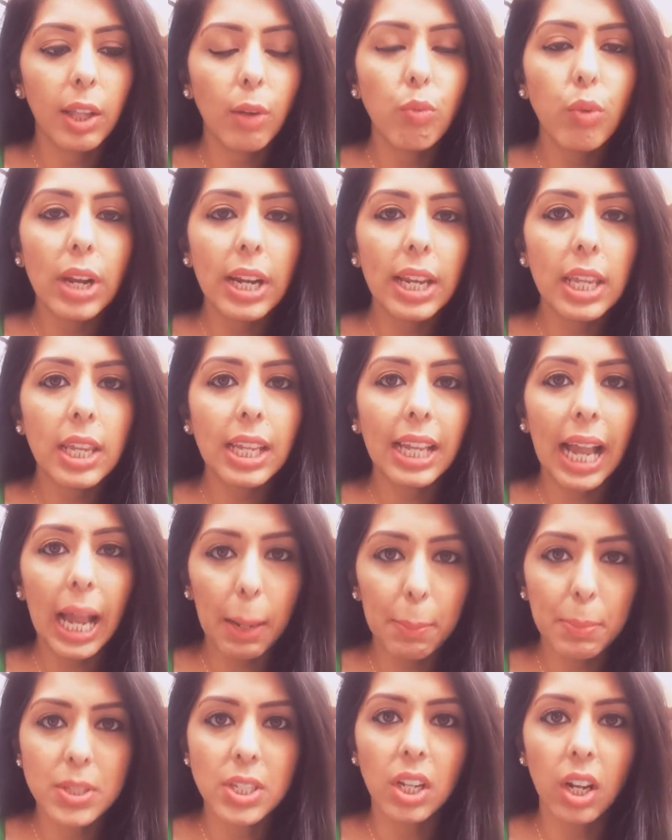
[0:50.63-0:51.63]
really
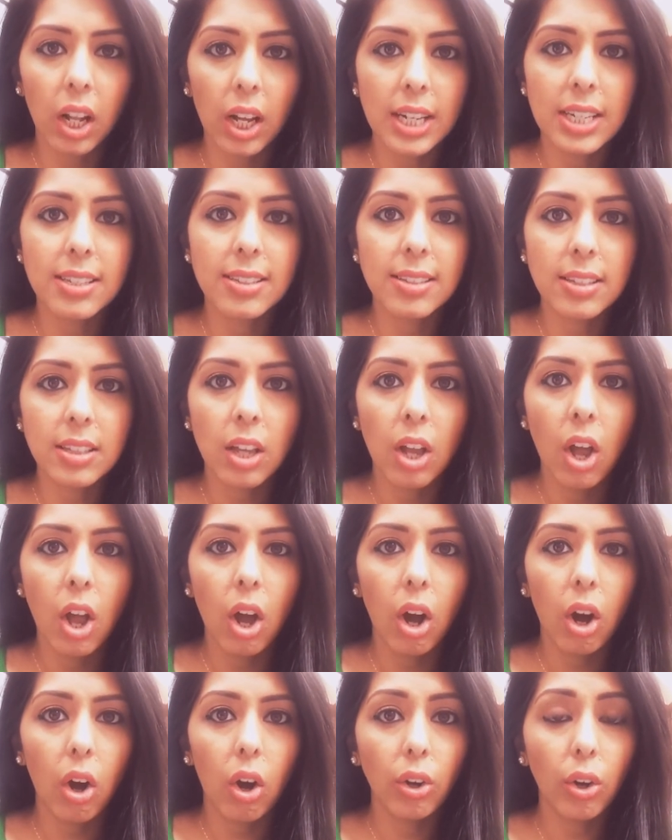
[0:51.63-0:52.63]
capitalised
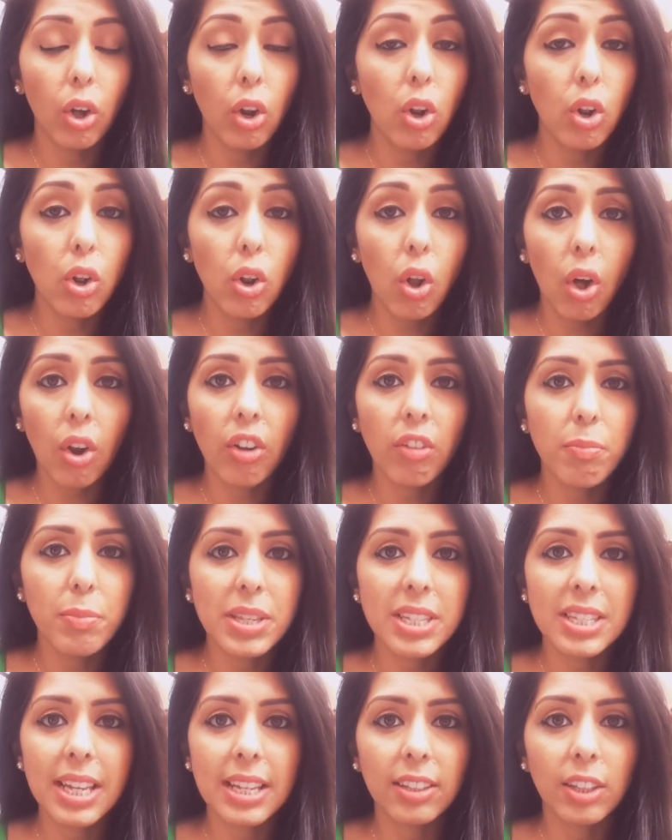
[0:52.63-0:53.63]
on a lot of
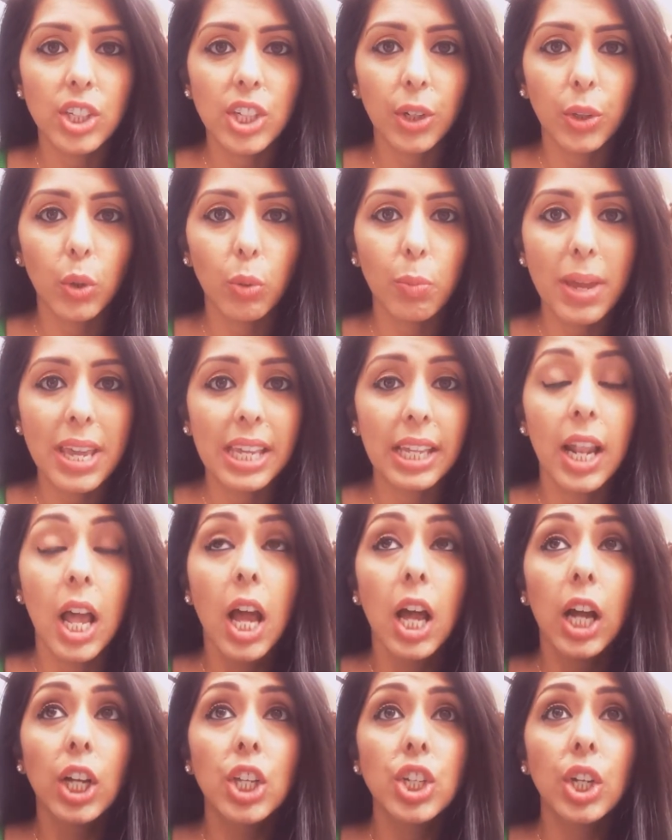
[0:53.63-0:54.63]
mistakes that Chelsea were making.
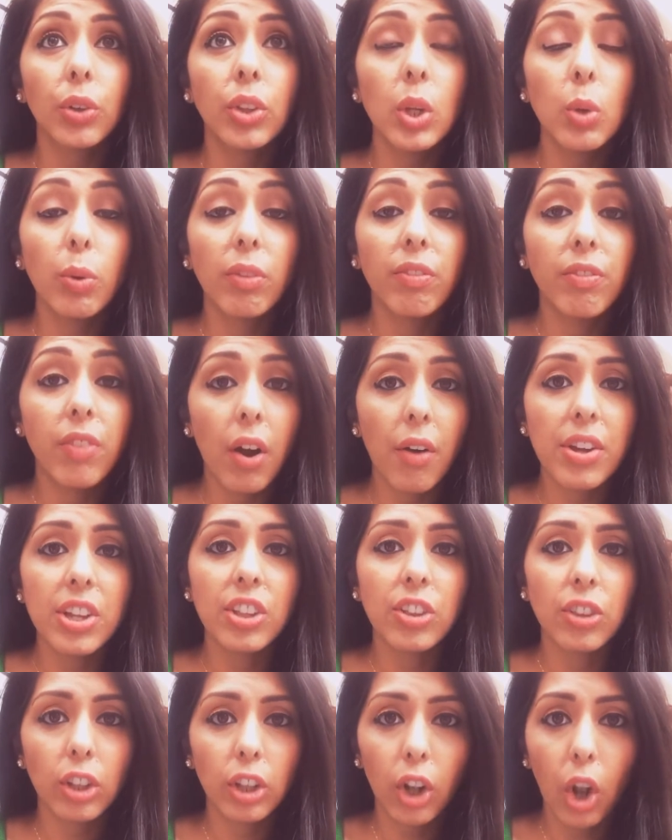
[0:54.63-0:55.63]
Chelsea were very
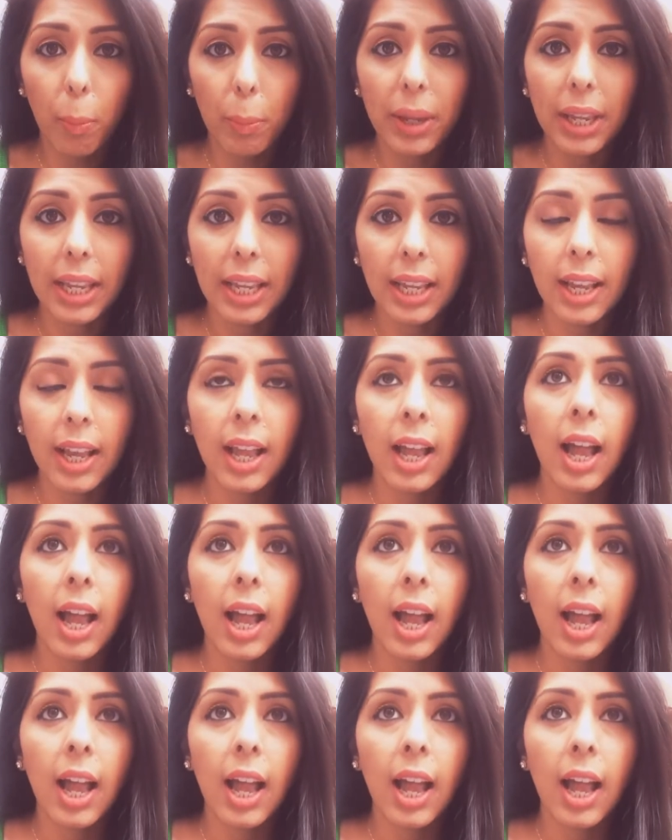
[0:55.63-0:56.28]
sloppy,